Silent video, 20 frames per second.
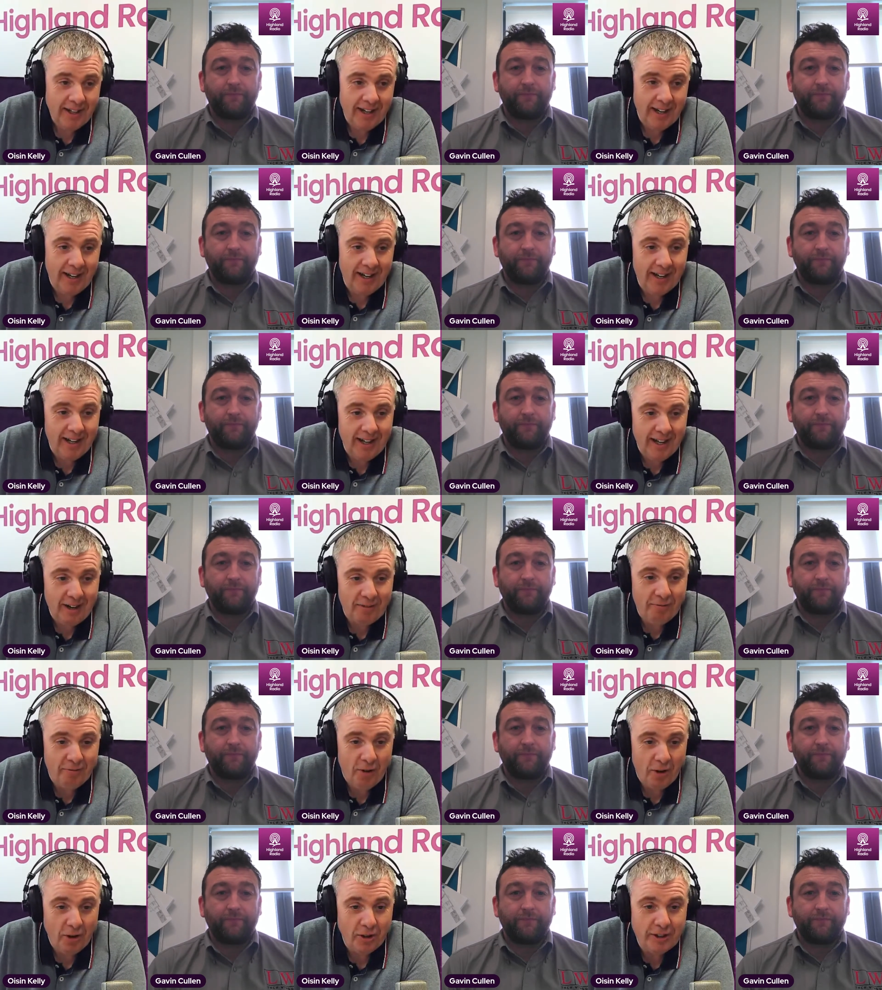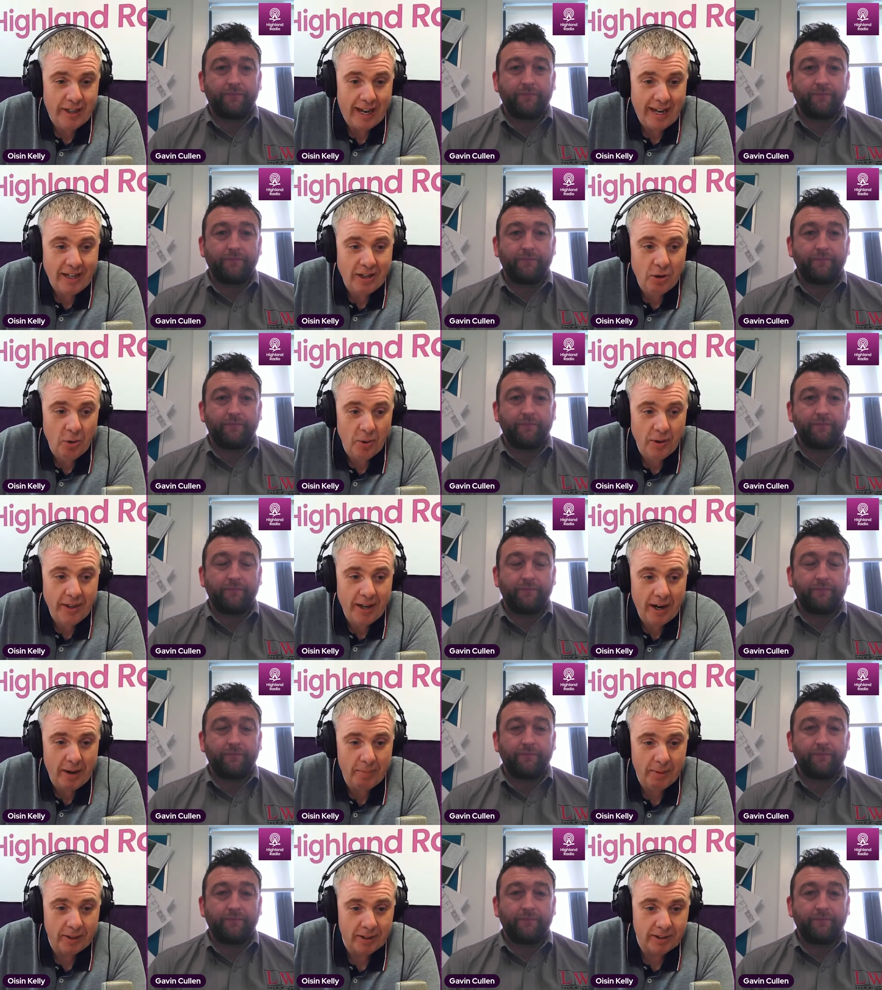Speaker 1: uh, a full deck going
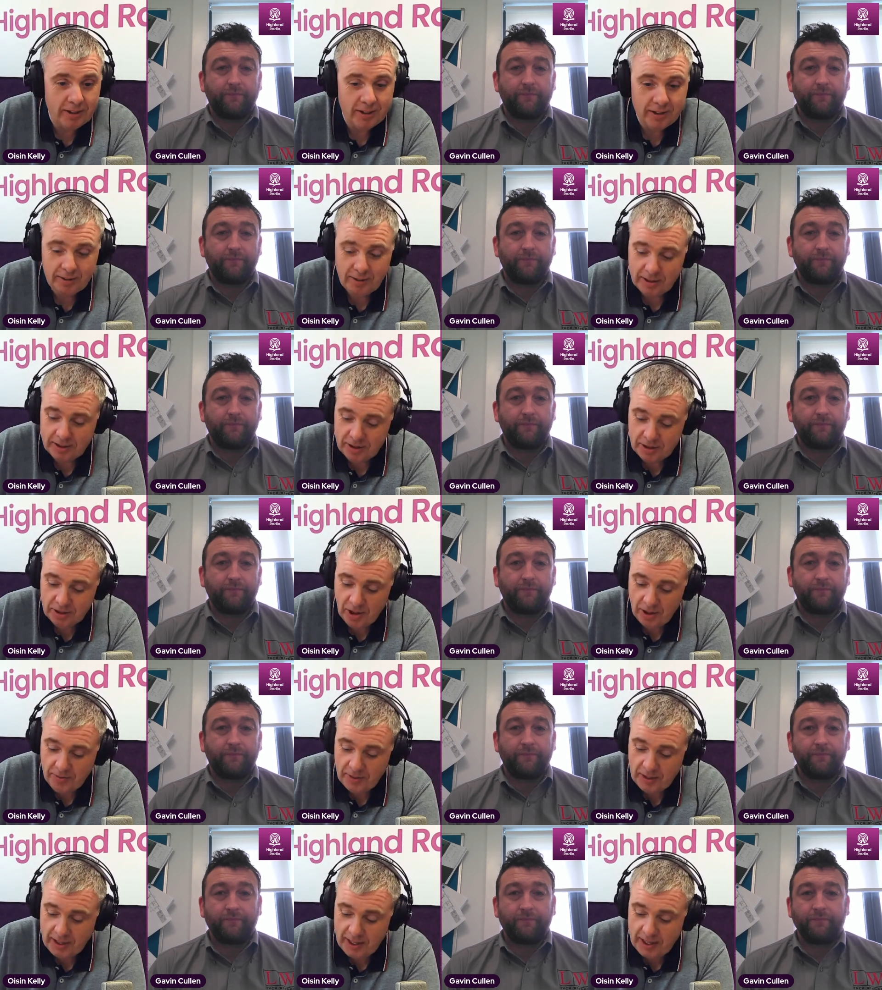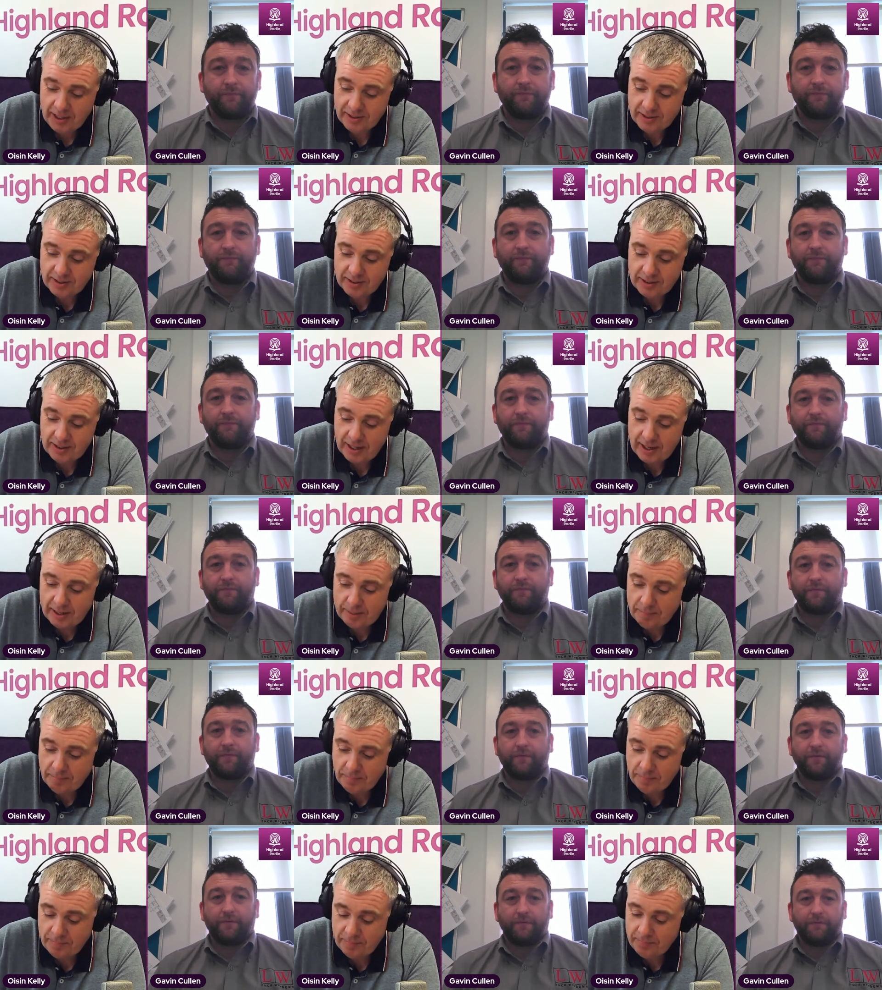there, but it's it's not the case.
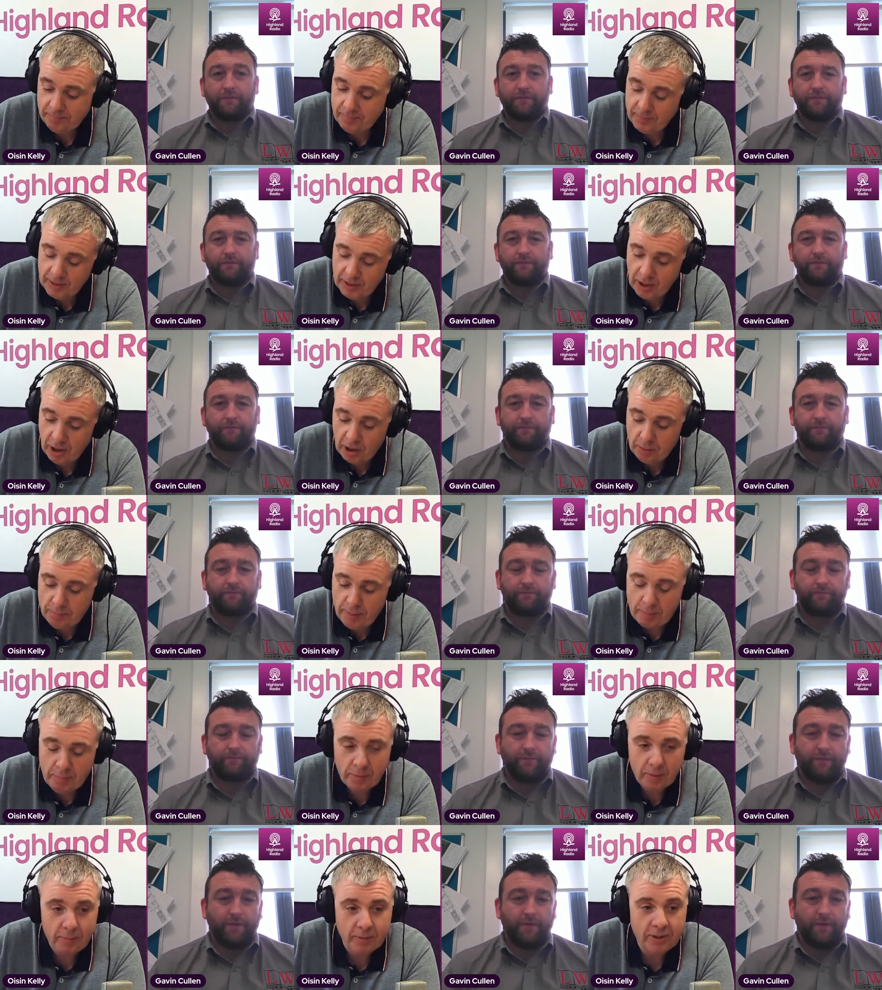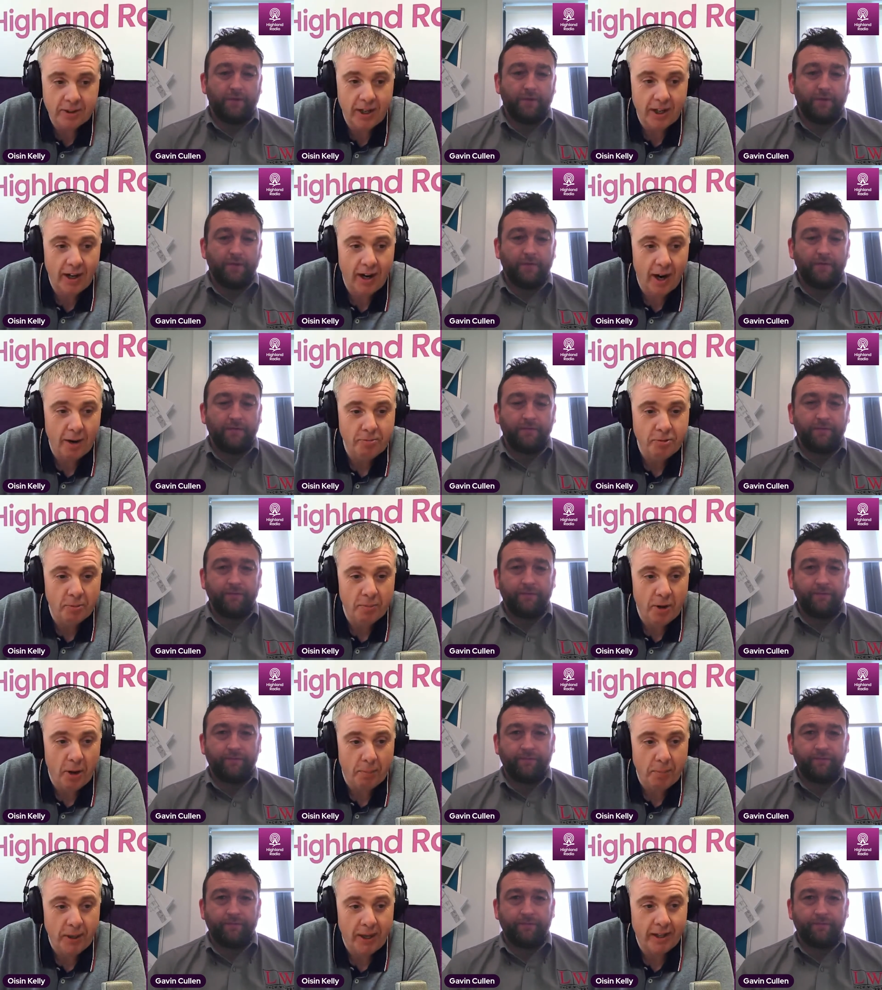Um, a lot of people will be saying Harps will be
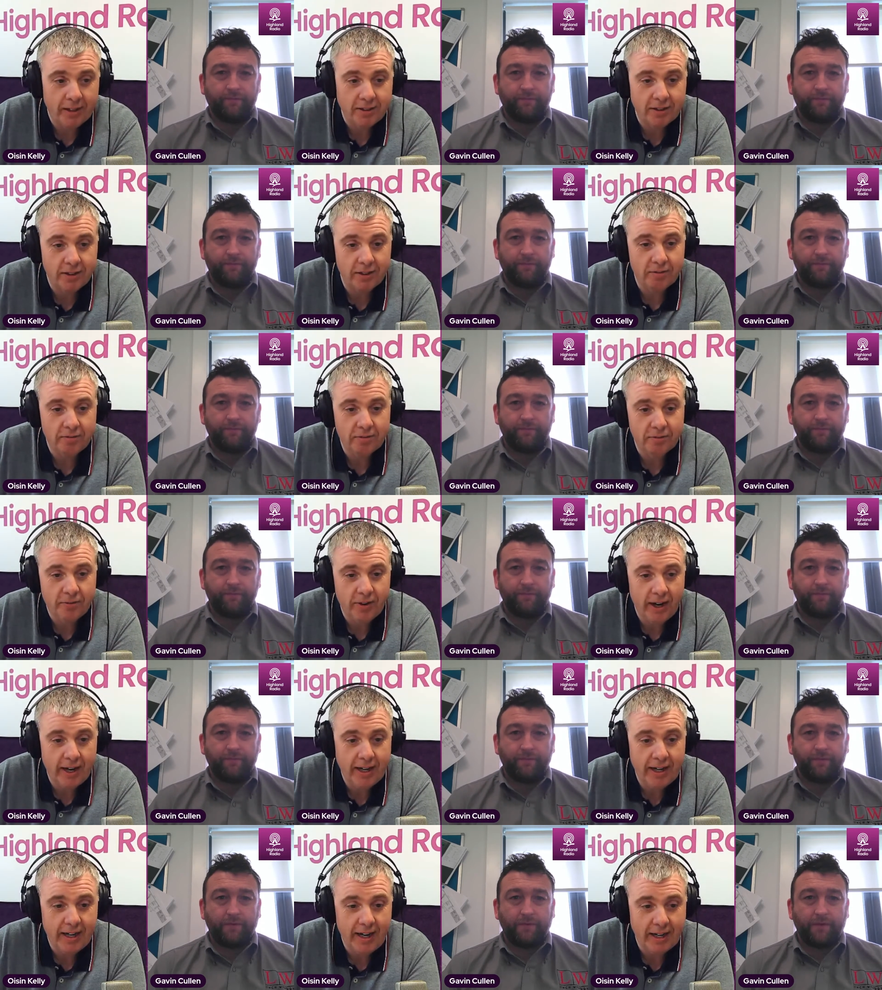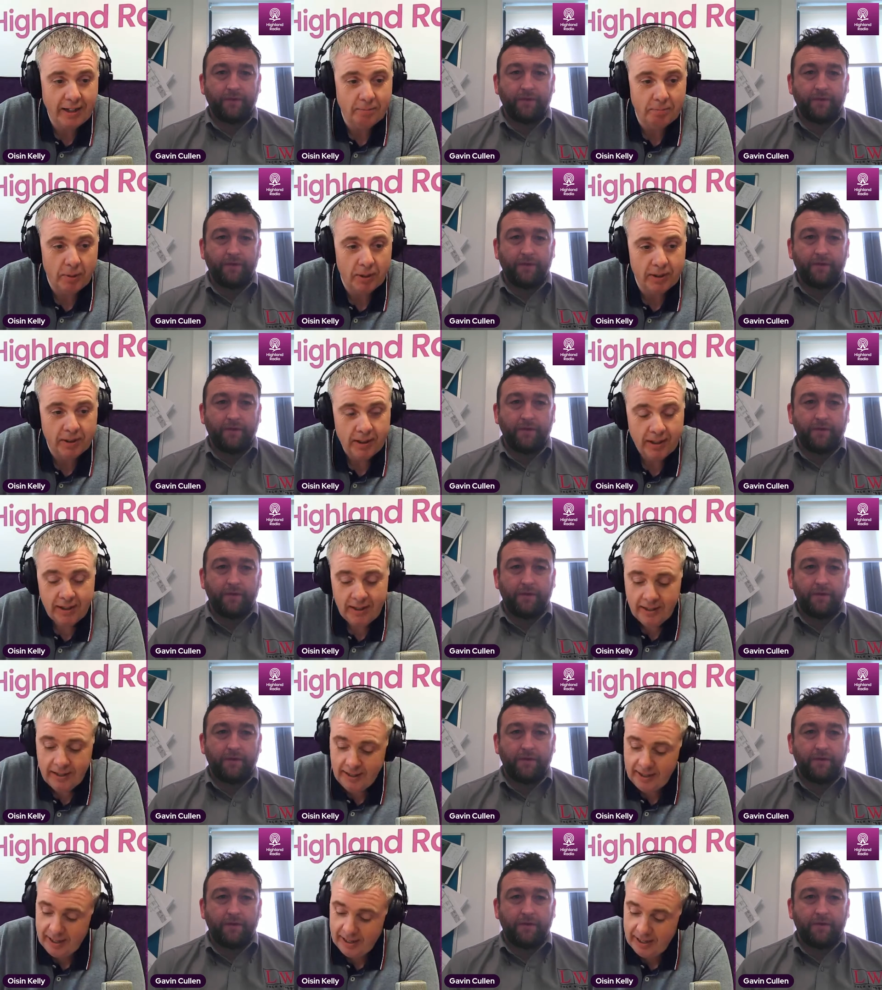up against it on Friday night. But
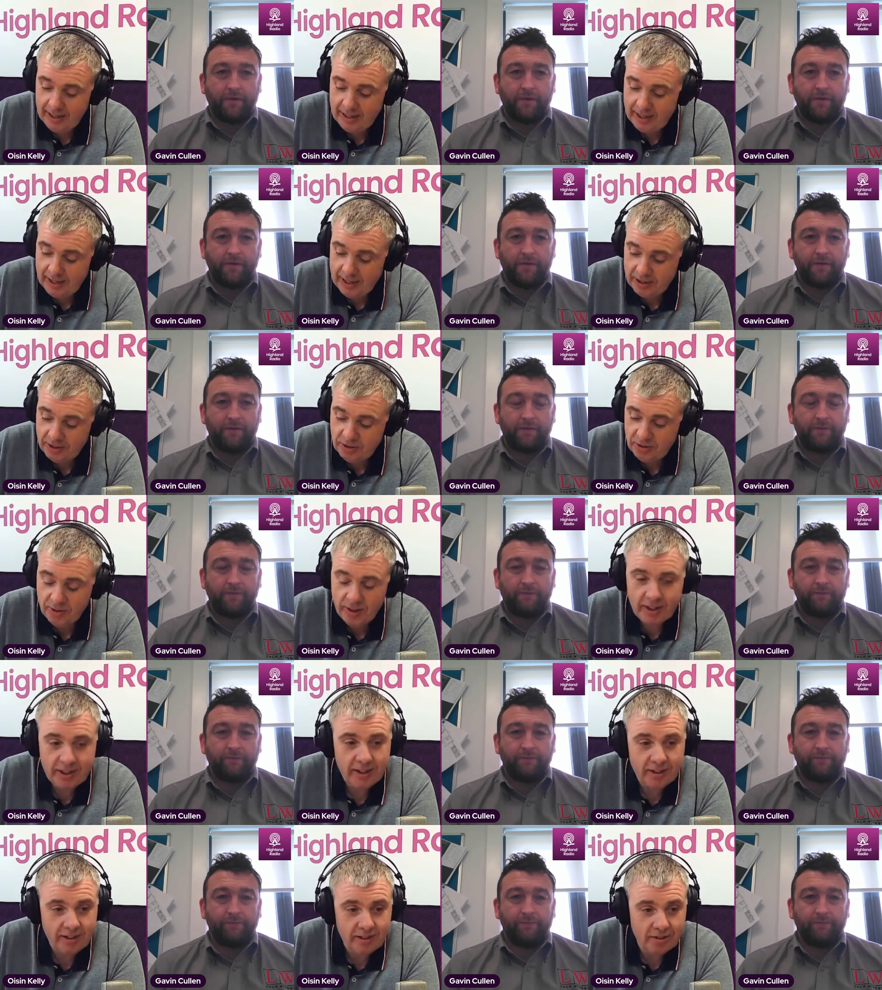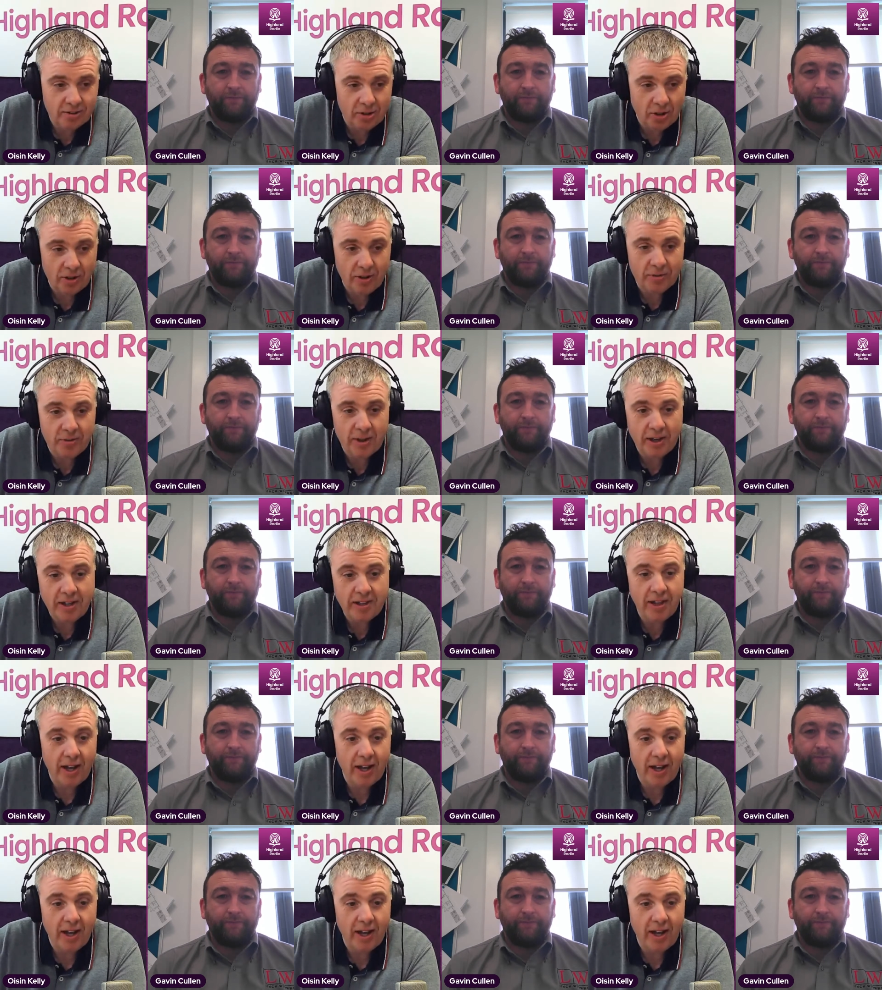uh, is there any sort of hmm. thing